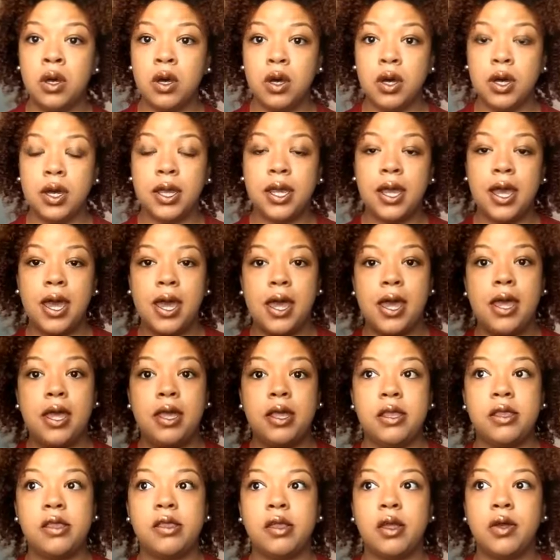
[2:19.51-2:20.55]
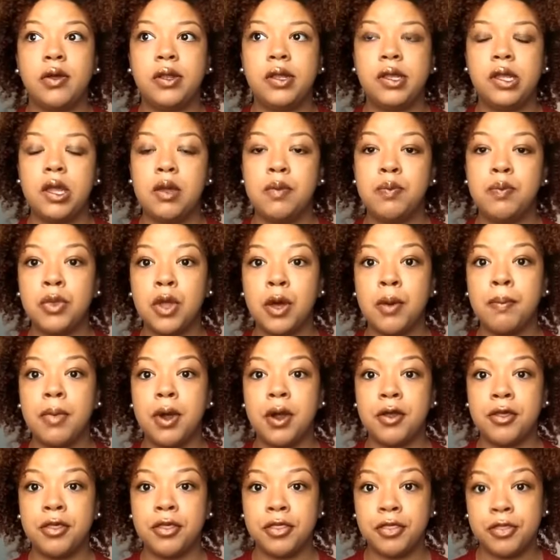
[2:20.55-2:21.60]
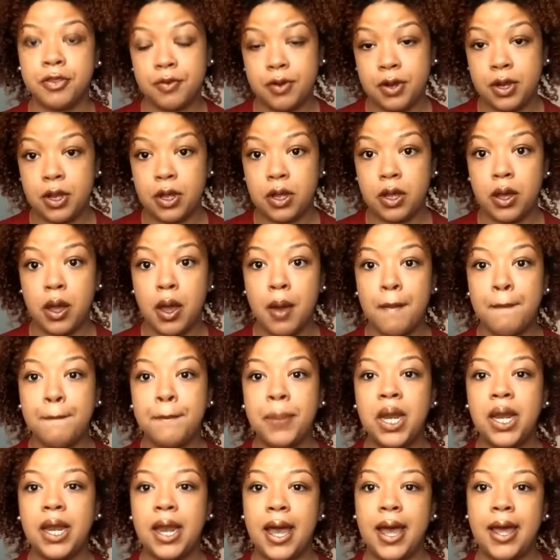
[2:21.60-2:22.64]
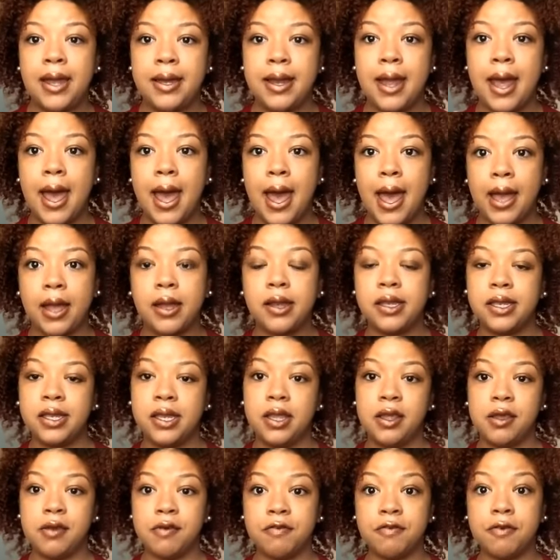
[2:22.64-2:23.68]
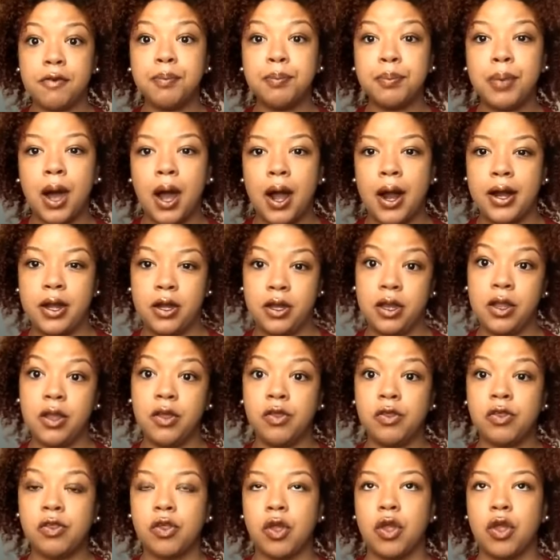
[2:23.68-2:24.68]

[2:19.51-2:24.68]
Okay, so tip number three, plan active parties.